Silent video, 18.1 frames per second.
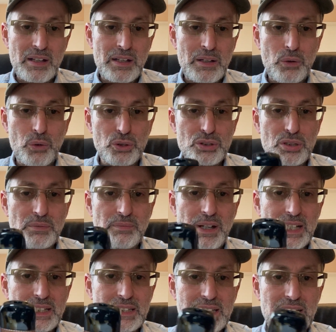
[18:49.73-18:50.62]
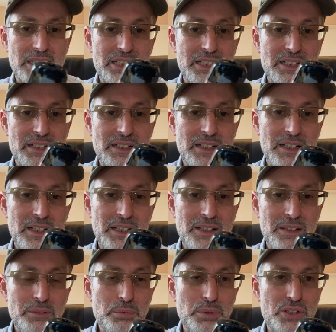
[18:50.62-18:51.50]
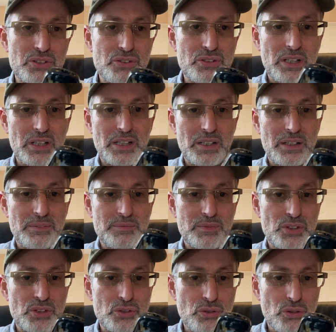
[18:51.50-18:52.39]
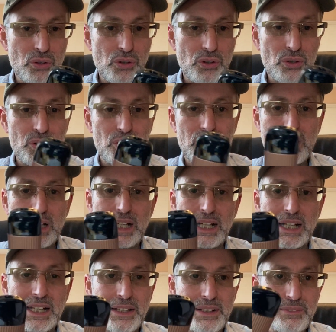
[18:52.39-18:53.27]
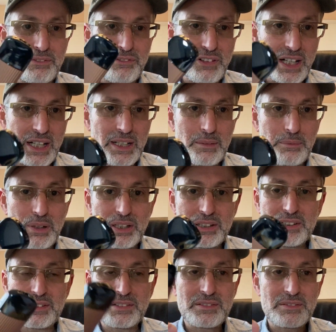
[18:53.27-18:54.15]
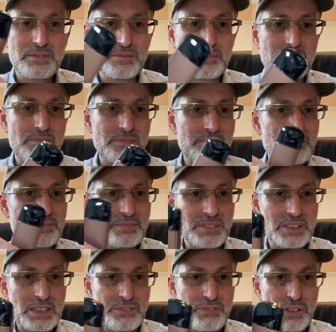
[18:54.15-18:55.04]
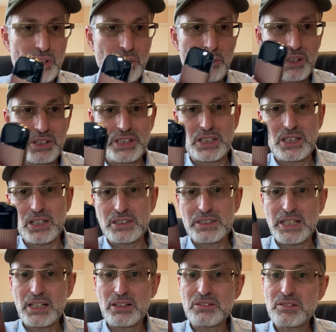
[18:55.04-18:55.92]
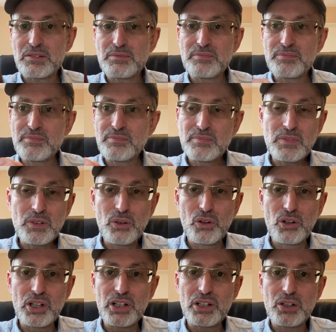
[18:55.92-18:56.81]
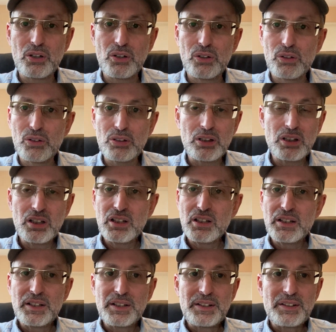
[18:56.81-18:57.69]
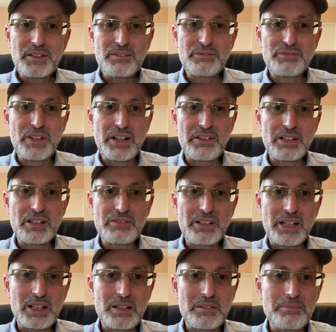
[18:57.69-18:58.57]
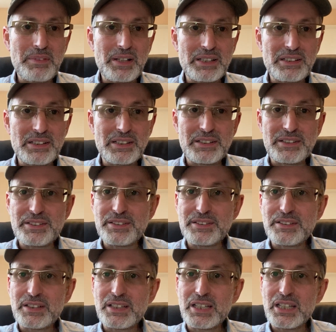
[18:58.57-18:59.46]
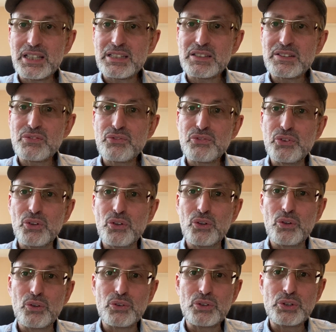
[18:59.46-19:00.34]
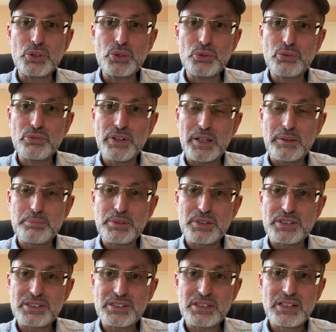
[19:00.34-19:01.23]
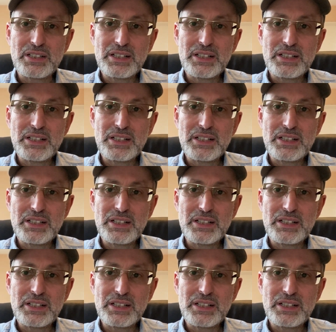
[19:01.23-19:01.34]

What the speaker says: Automatic with draw and fire button if you don't want the cutout. All in all, very recommended kit for new vapors